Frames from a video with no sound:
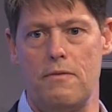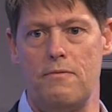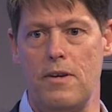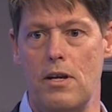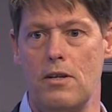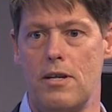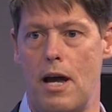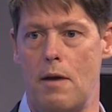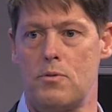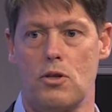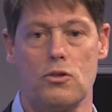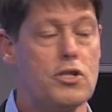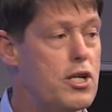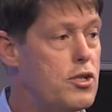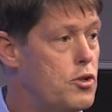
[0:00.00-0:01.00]
phenotypes are
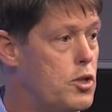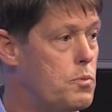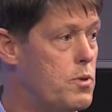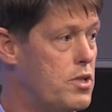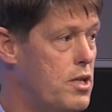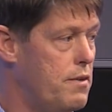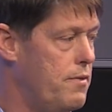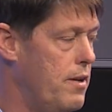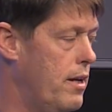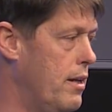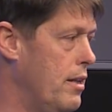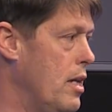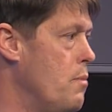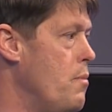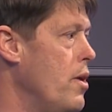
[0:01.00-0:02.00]
tissue-specific, and
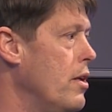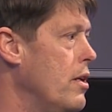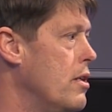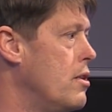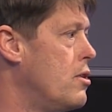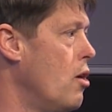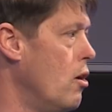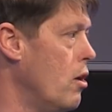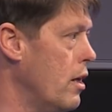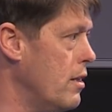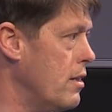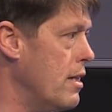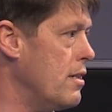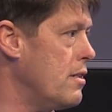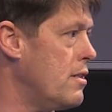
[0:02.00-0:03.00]
the ability to target
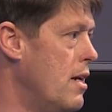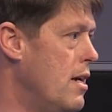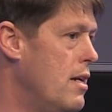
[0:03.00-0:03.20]
these